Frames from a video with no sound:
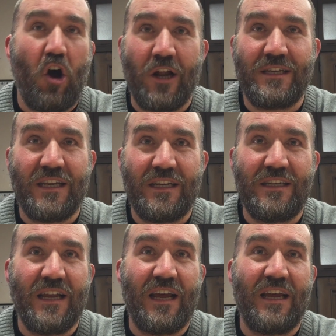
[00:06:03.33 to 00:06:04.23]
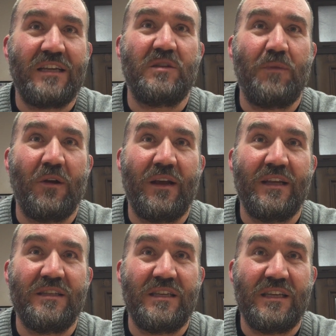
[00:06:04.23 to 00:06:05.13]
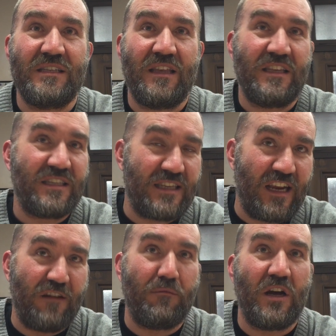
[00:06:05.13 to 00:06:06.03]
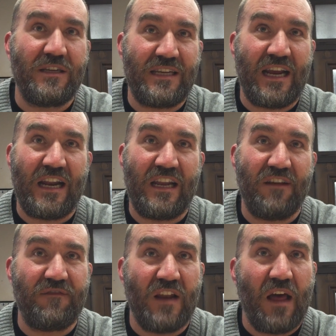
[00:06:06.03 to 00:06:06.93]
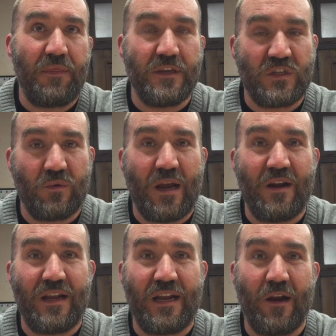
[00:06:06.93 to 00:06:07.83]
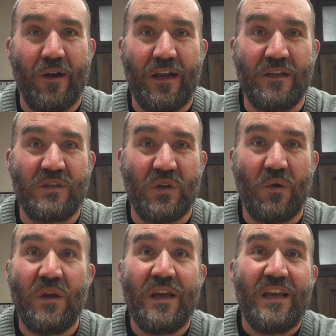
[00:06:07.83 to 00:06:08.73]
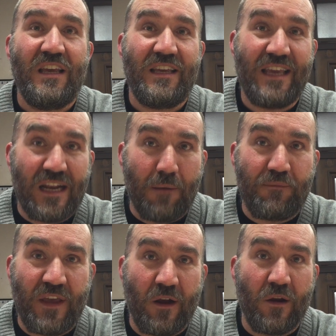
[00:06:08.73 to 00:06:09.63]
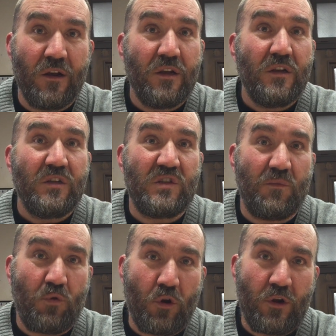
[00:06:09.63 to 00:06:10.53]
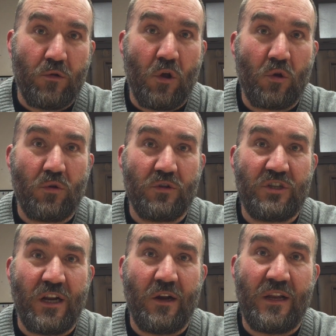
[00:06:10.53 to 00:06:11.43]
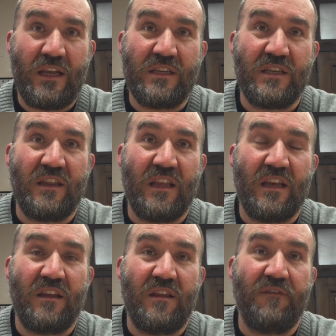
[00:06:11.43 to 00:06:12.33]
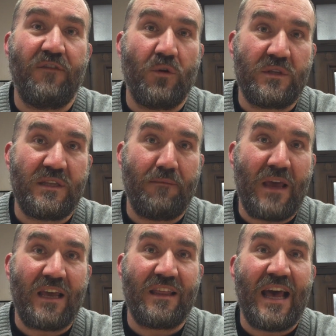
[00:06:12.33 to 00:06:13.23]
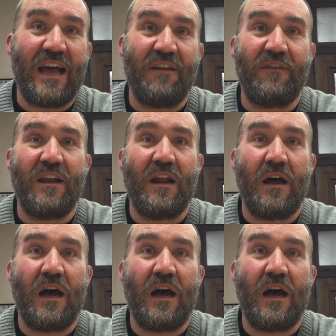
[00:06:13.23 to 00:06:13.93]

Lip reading: haunted experiences in the state of Montana, if not the surrounding areas. So get up there, support your local charities and the folks that make that event